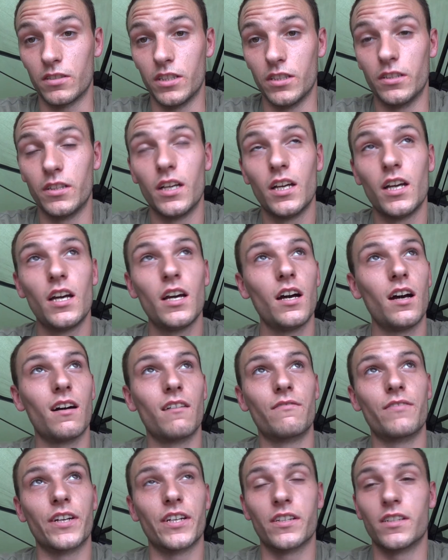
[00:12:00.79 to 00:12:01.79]
you, I'm
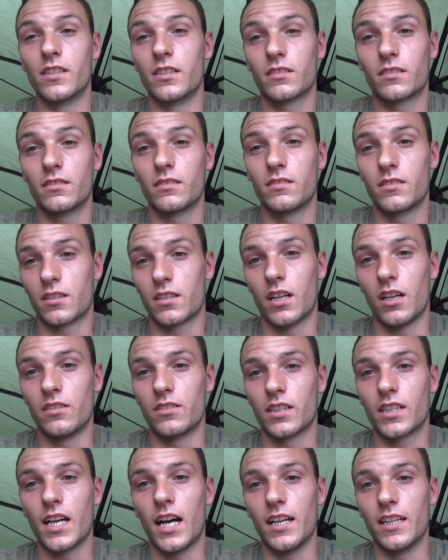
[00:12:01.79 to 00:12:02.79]
fishing the
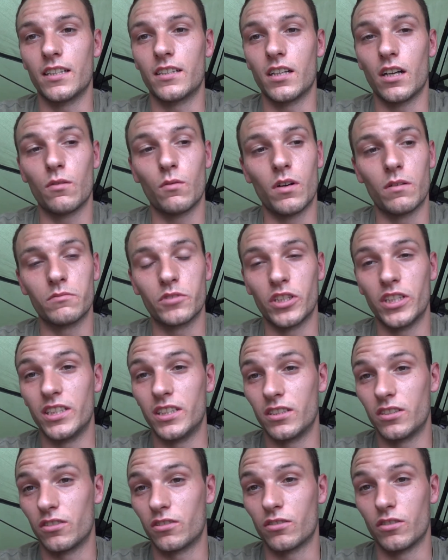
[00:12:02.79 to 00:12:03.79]
closer gully, so what I'm doing
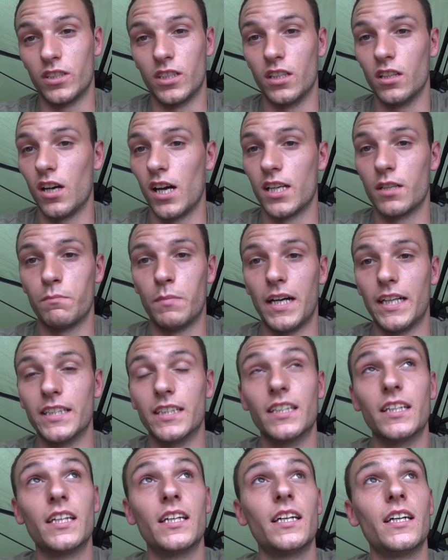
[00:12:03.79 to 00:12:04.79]
is just doing a line of bait.
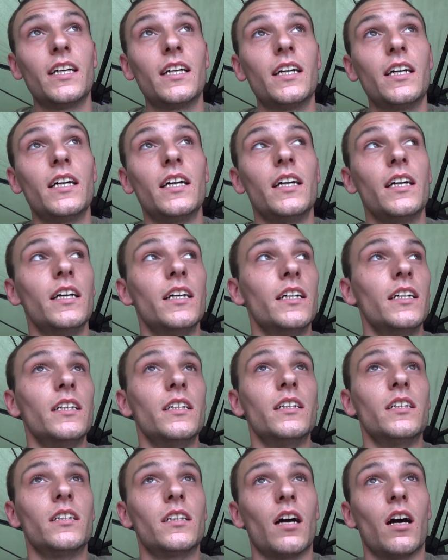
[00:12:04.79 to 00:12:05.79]

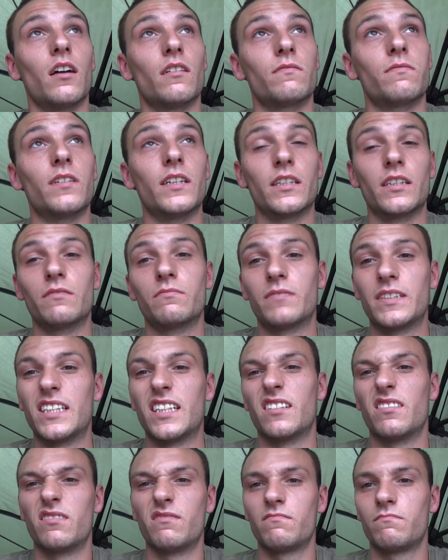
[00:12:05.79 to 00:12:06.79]
So hopefully when
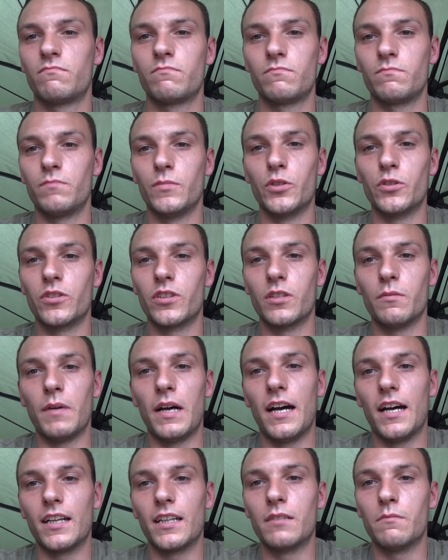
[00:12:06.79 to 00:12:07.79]
they're mooching
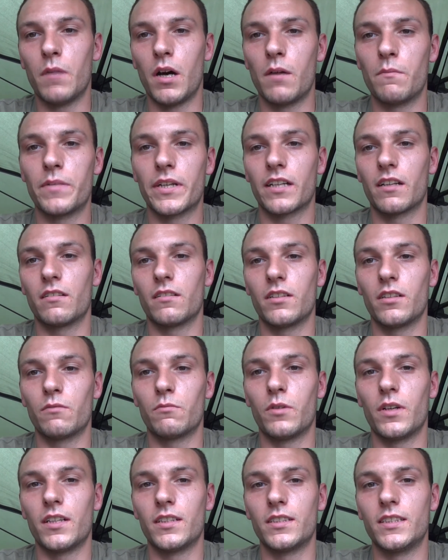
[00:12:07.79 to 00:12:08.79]
about they might pick up the odd
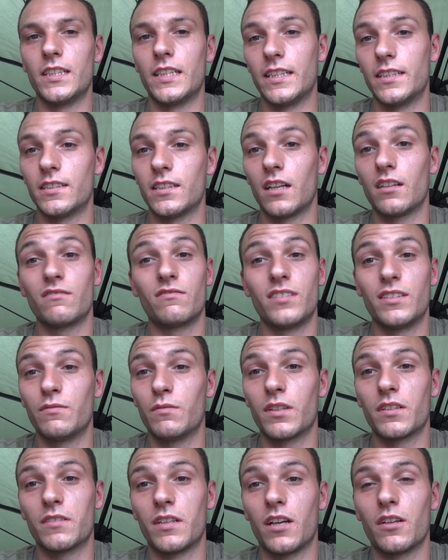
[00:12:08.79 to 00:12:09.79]
one, and then hopefully
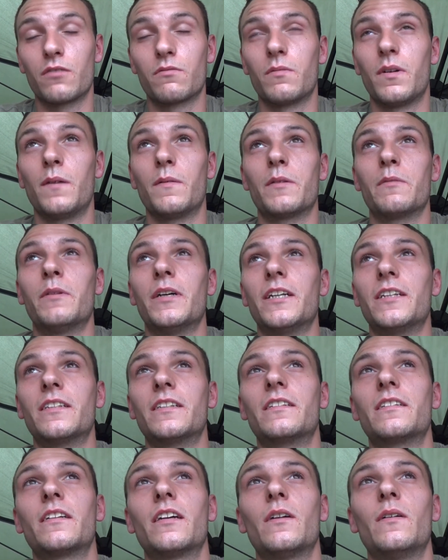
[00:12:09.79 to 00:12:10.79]
one of those might be mine.
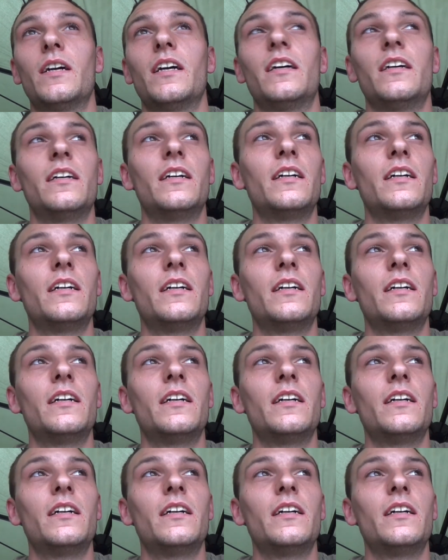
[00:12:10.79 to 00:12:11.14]
So